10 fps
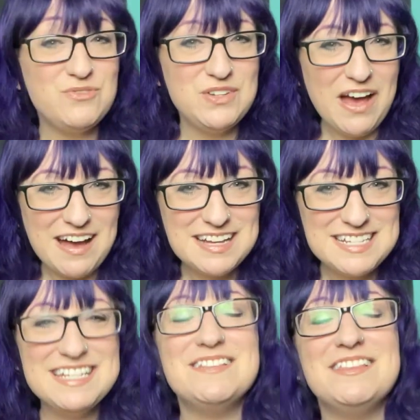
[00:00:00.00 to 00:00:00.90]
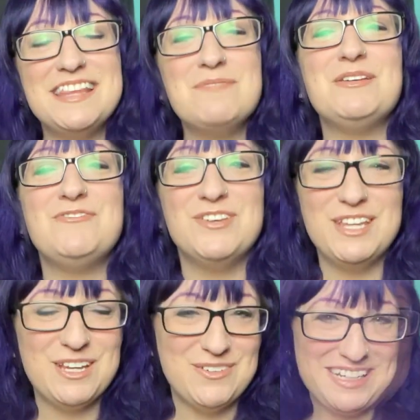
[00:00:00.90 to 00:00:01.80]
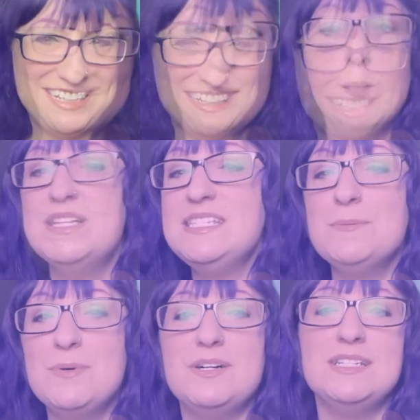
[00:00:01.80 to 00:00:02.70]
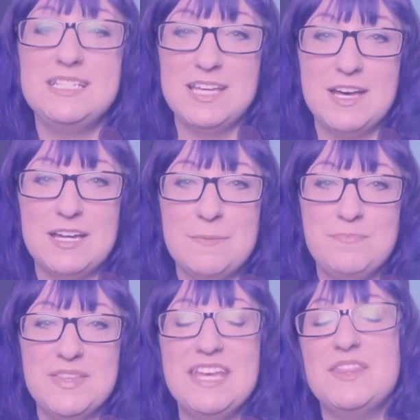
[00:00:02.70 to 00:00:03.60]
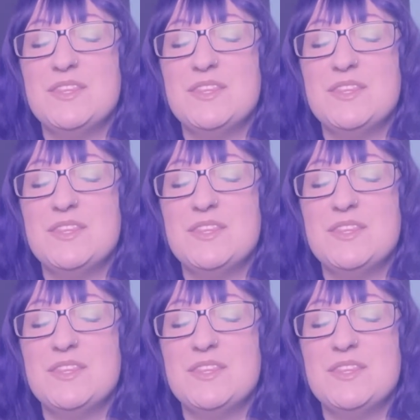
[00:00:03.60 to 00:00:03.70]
not, let me fill you in. Once upon a time, in